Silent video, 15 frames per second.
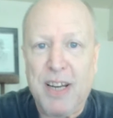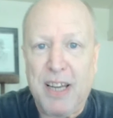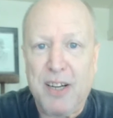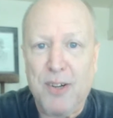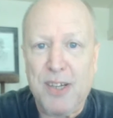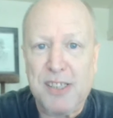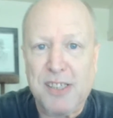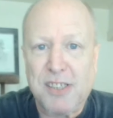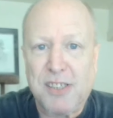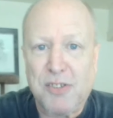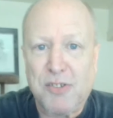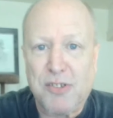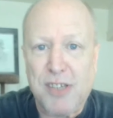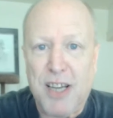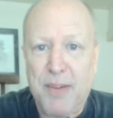I know I just
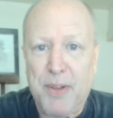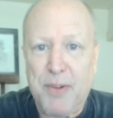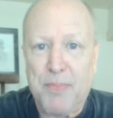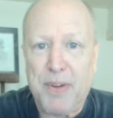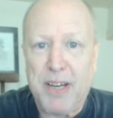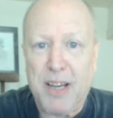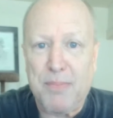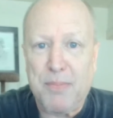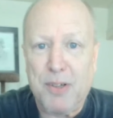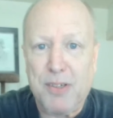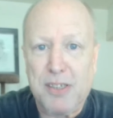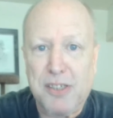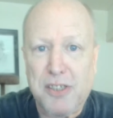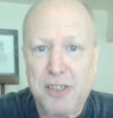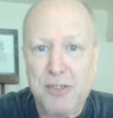described it, but now I'm
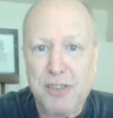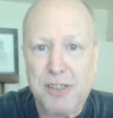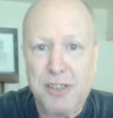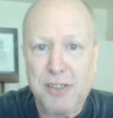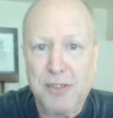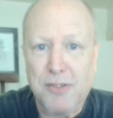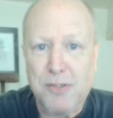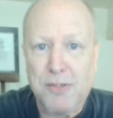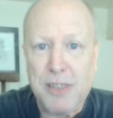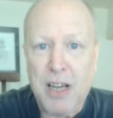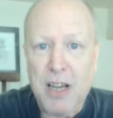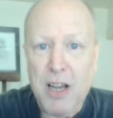going to show it to you.